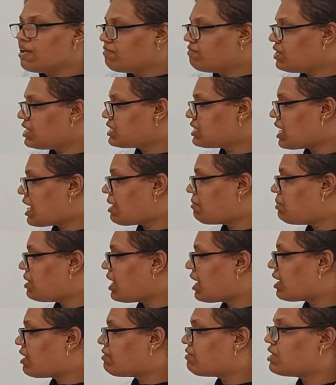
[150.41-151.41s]
which can be
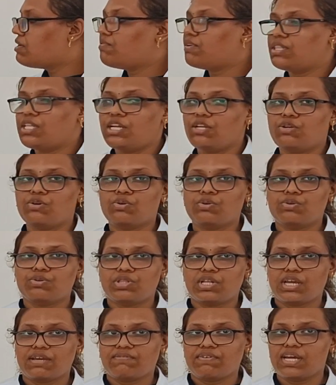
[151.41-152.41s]
recovered within 2 to
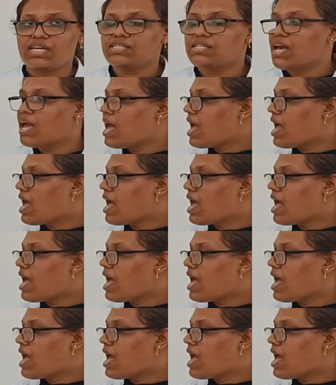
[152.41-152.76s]
3 weeks.